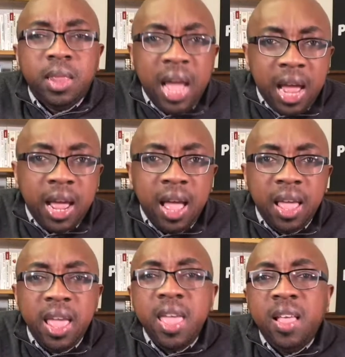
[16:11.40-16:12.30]

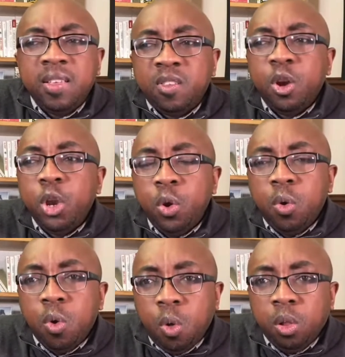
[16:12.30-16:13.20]
data is the
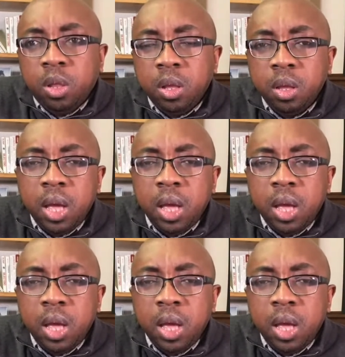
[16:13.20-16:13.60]
new gold.